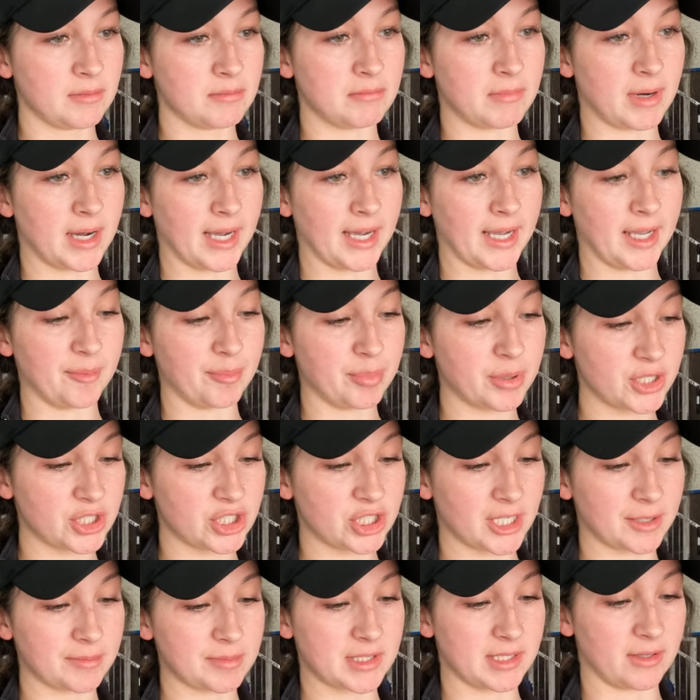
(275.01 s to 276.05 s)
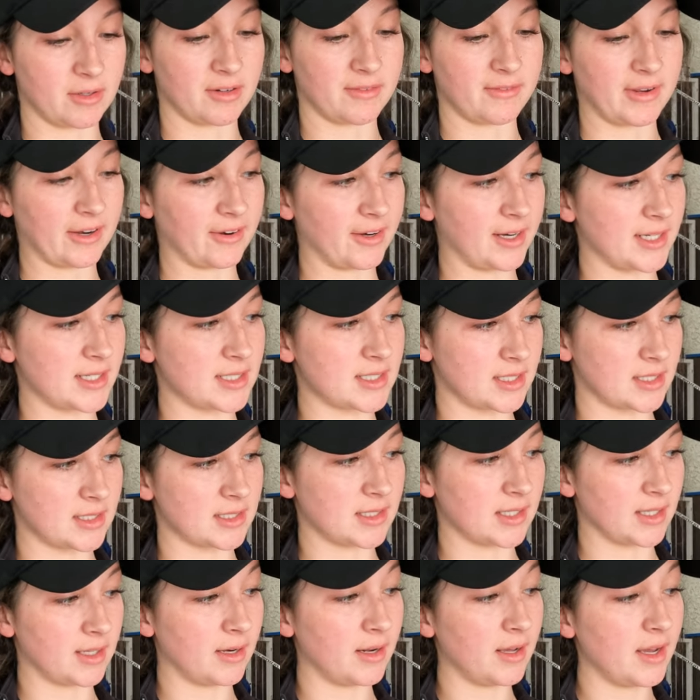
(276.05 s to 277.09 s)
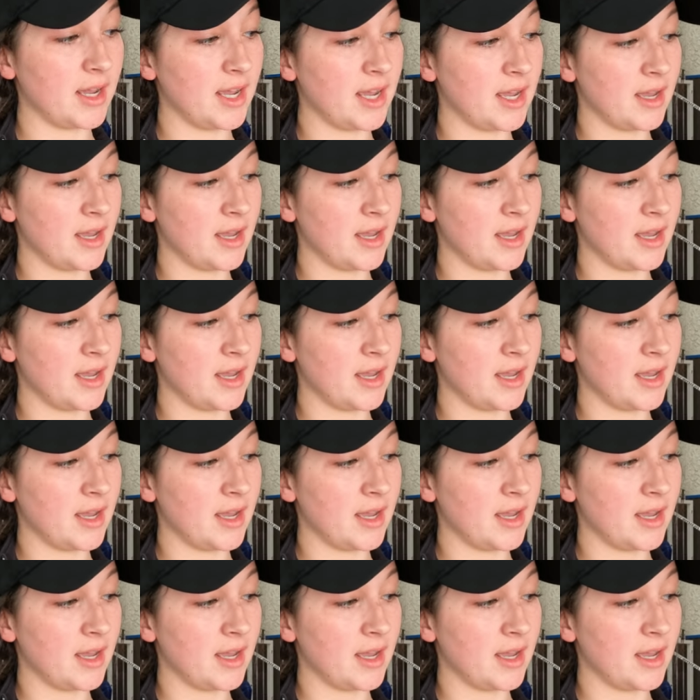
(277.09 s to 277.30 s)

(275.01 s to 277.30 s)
my push ups, they were very assisted.